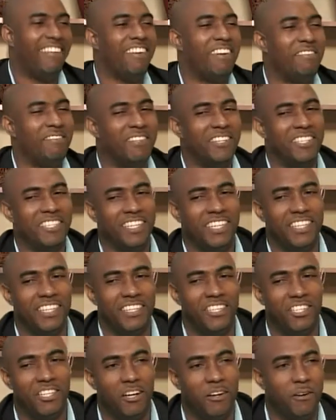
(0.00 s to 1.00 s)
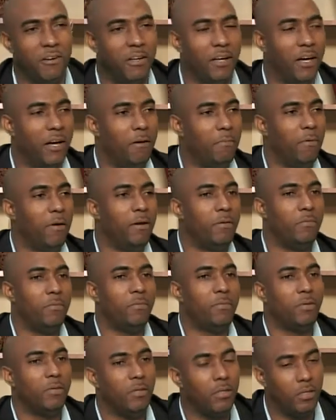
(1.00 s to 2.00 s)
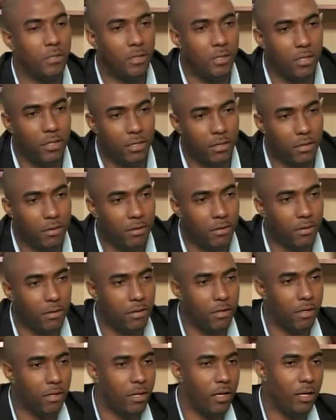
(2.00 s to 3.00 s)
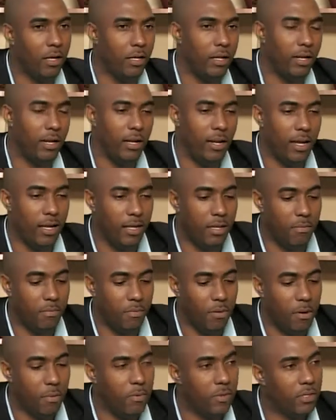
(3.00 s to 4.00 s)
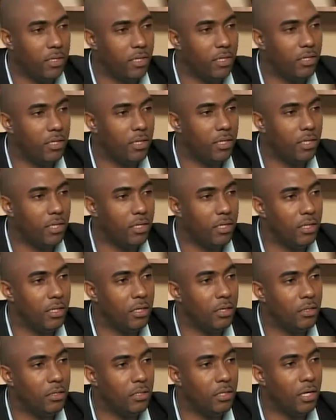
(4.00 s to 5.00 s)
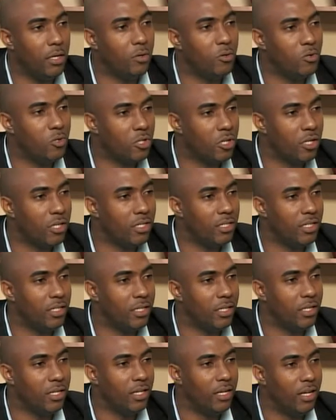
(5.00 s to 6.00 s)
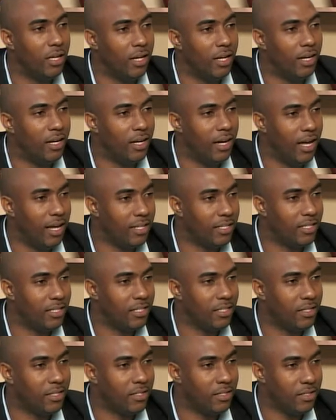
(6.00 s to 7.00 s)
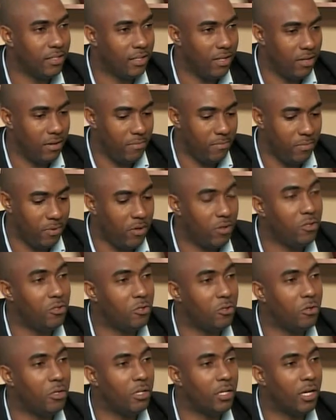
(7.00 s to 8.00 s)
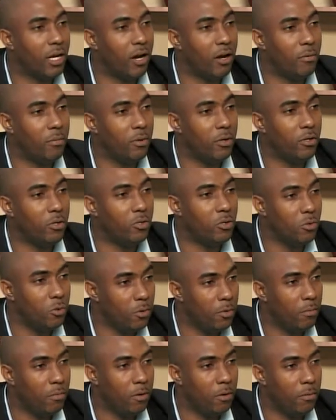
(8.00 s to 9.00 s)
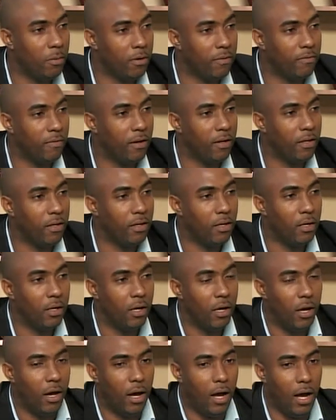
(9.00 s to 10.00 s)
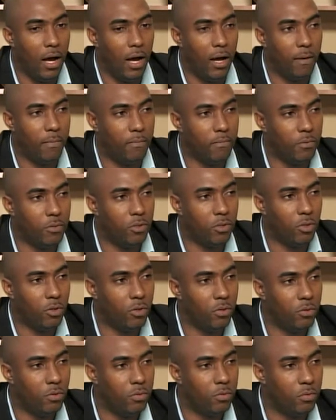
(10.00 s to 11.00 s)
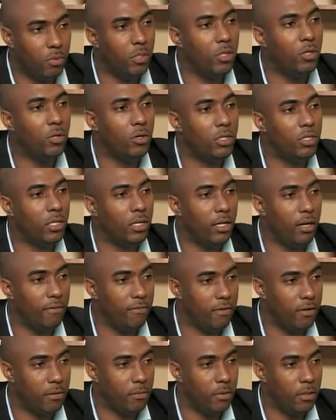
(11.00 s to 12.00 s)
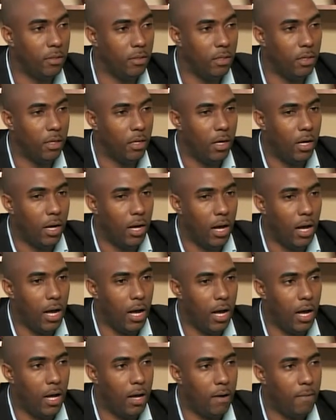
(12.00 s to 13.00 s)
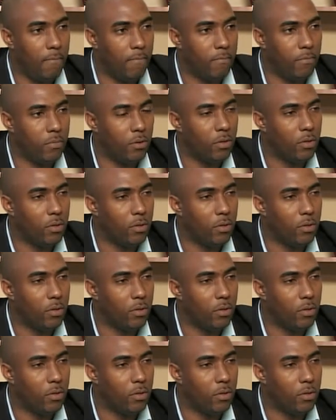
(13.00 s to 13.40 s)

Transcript: I, am just kidding, Jerry. Uh -huh. I'm, I'm uh, like the Prime Minister stated, the St. Lucia is the last um, country in the Caribbean to implement that. Um, so we know it's inevitable. Um,